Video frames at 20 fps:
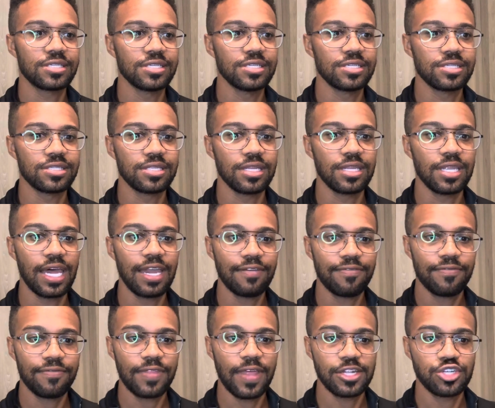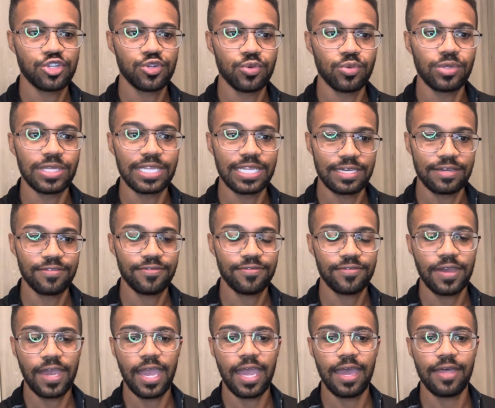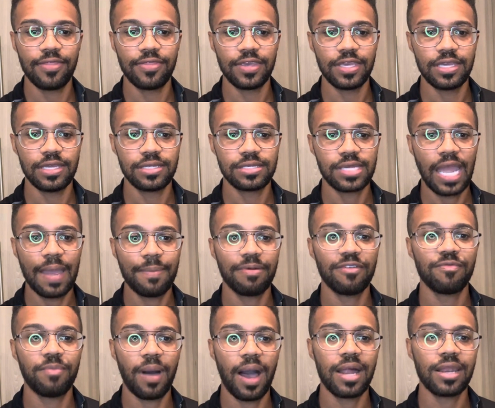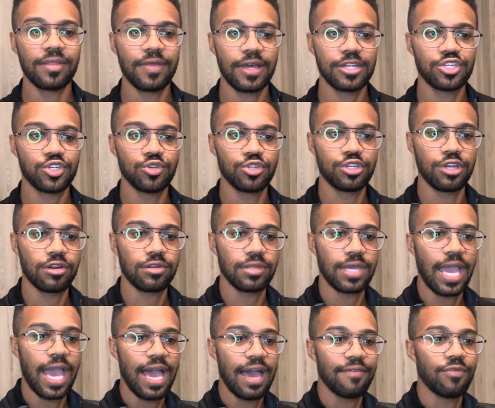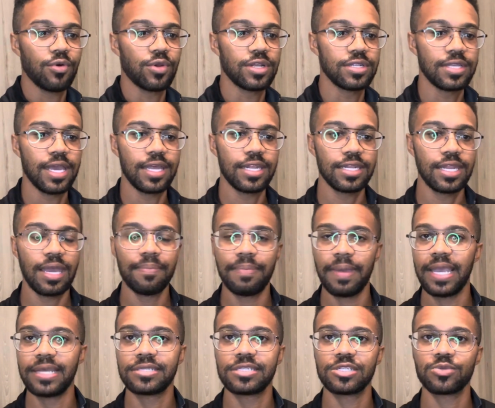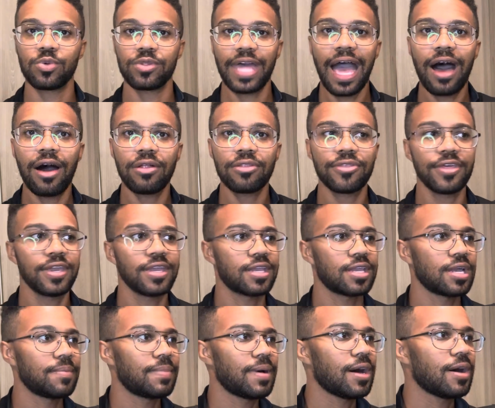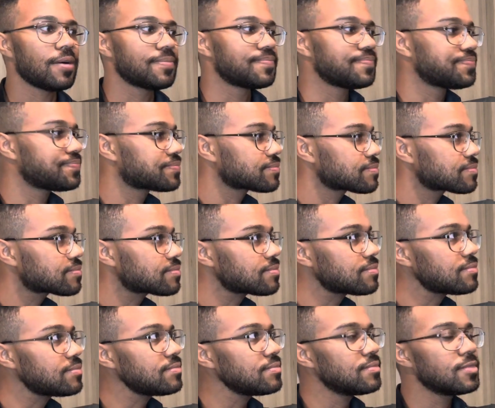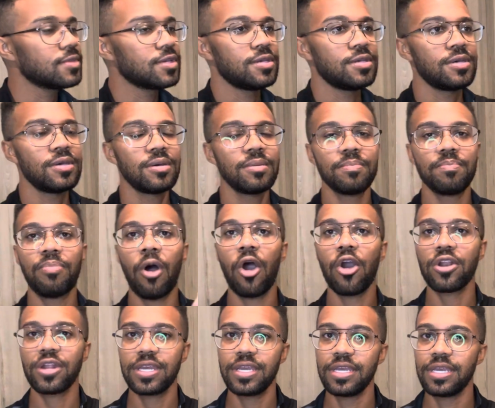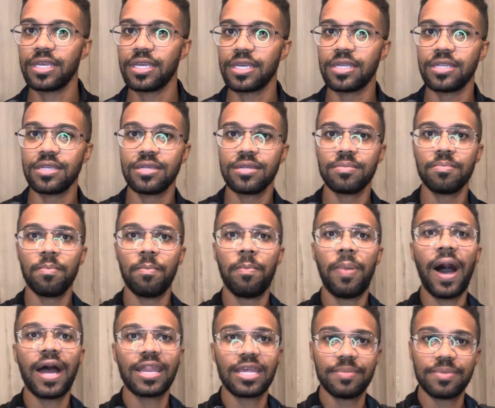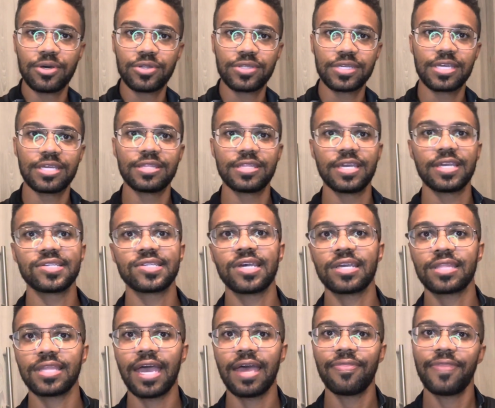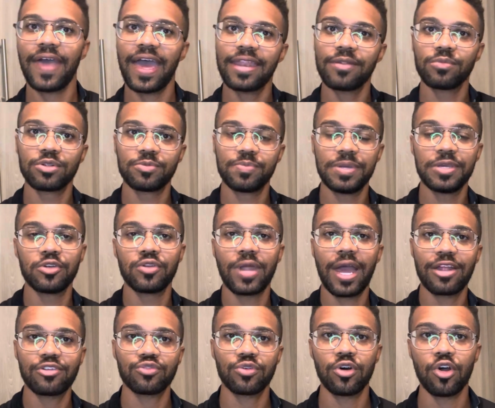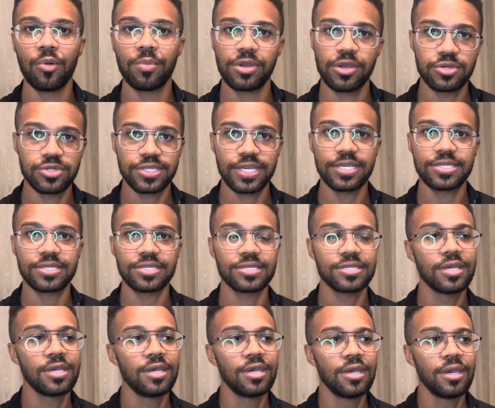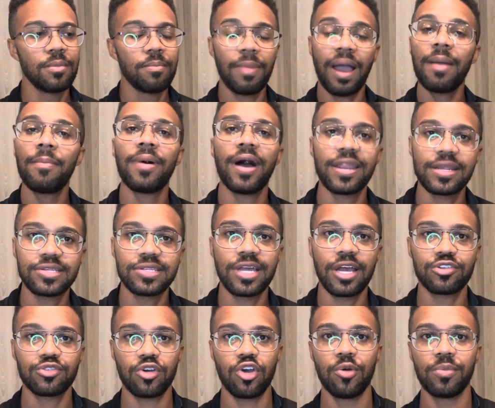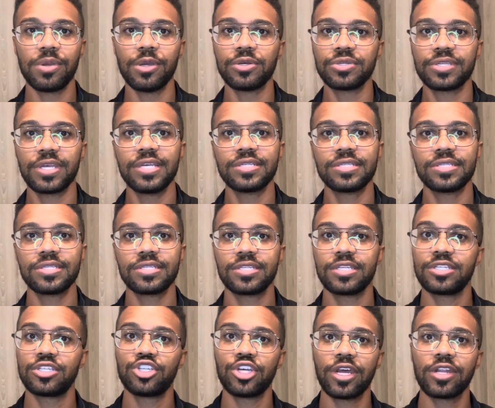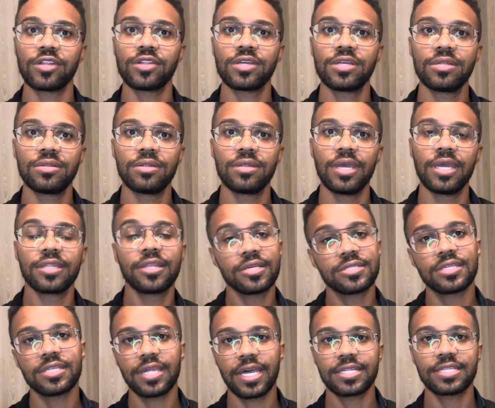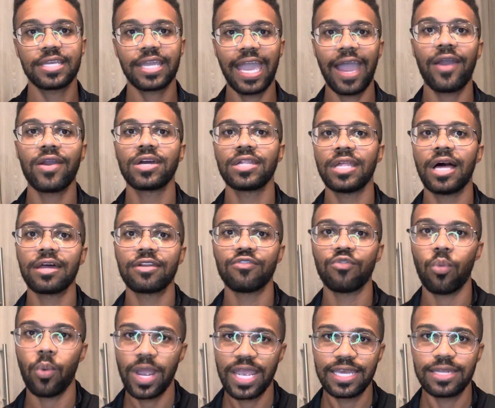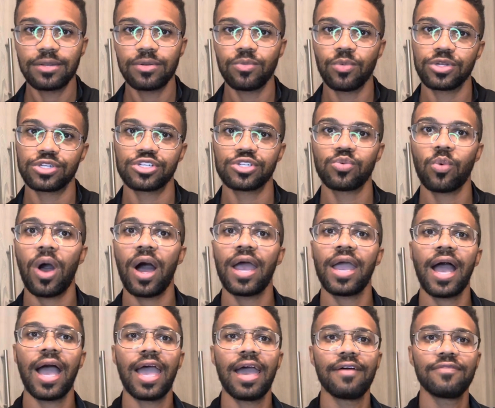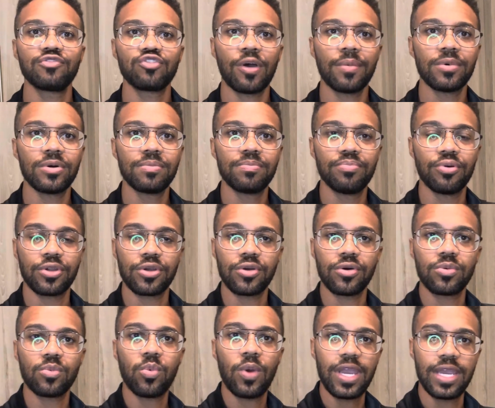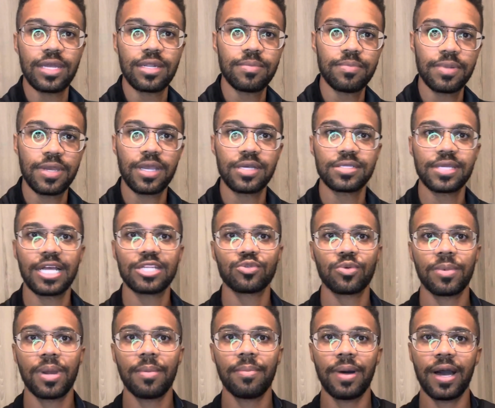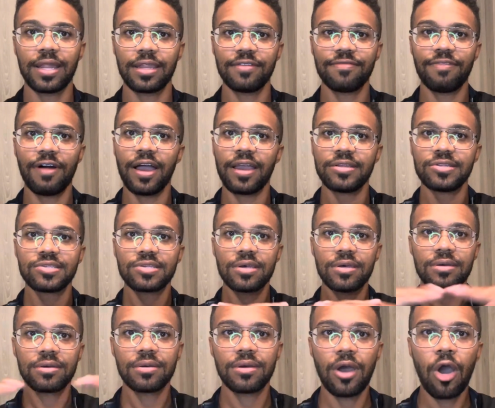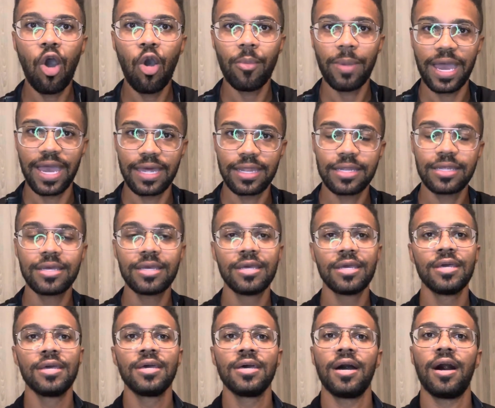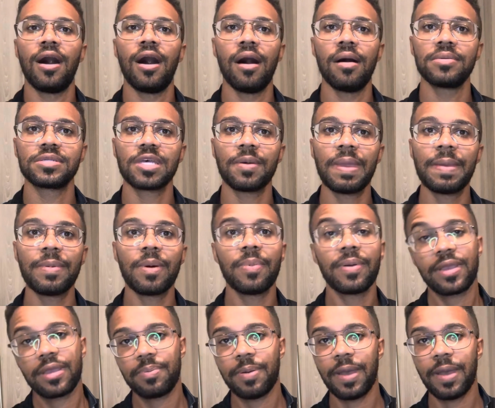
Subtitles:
is the life that you live and the type of body that you generally have on a day-to-day basis without thinking about partying and bodybuilding and things like that. That would be your natural homeostasis. My body's natural homeostasis is generally, it doesn't like to carry a lot of weight, which is why I have trouble putting on weight, because that's where my body finds home at. Some people